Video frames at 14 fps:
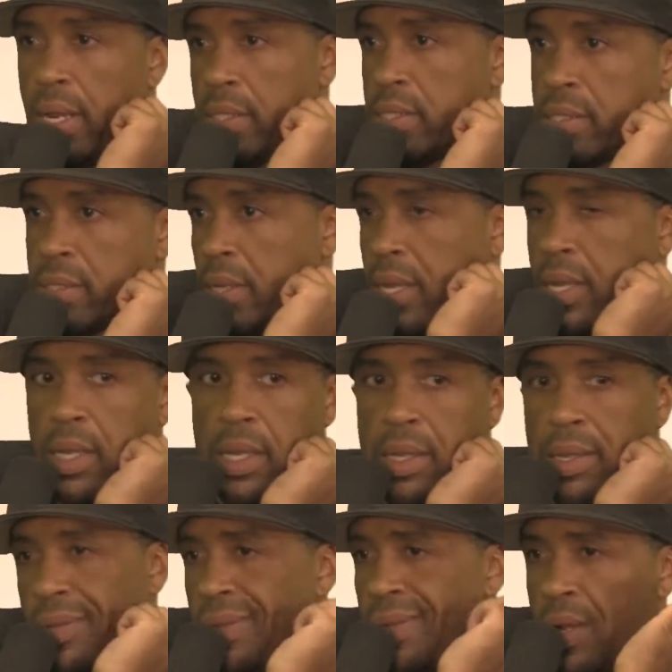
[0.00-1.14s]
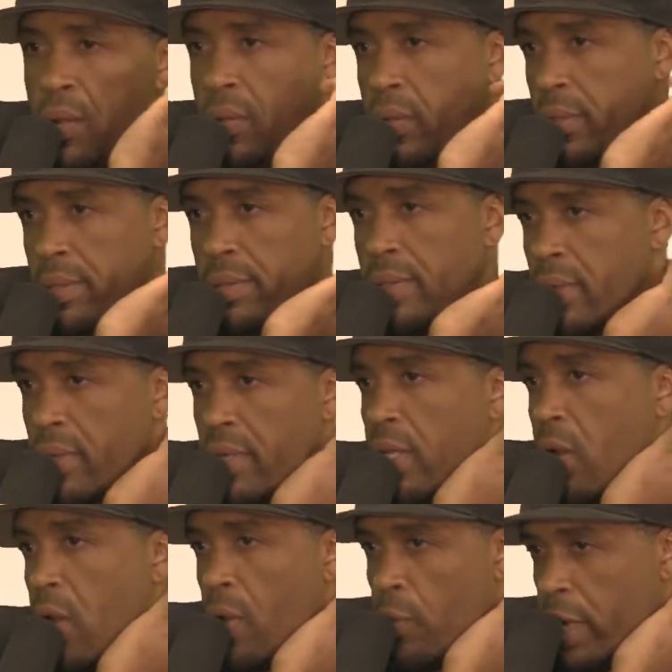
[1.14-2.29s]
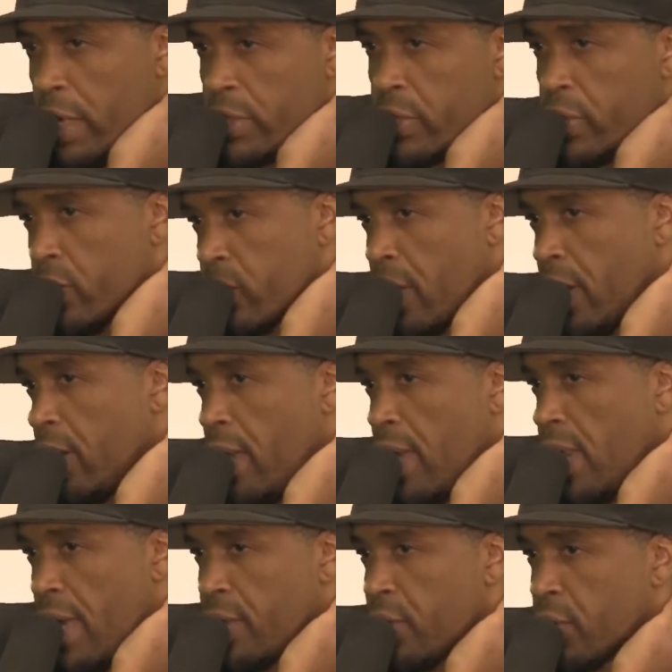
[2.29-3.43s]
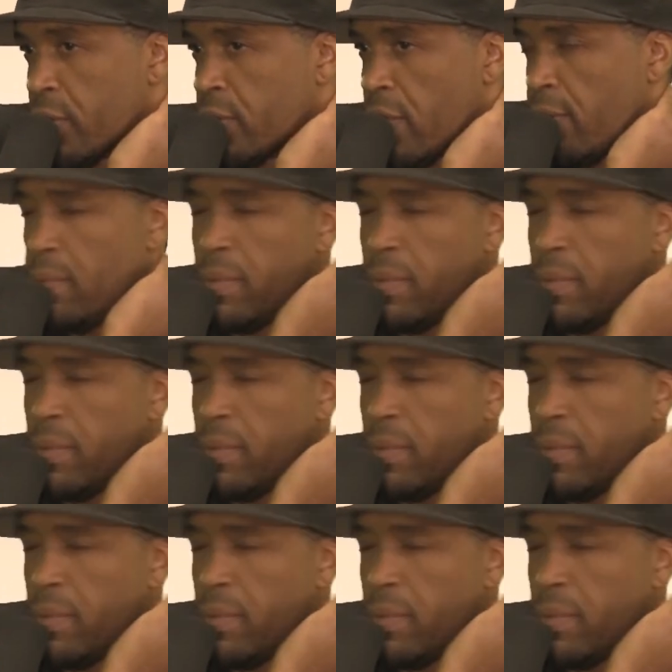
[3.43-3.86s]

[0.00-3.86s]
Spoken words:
I just, you didn't get all racial, so I liked your stuff.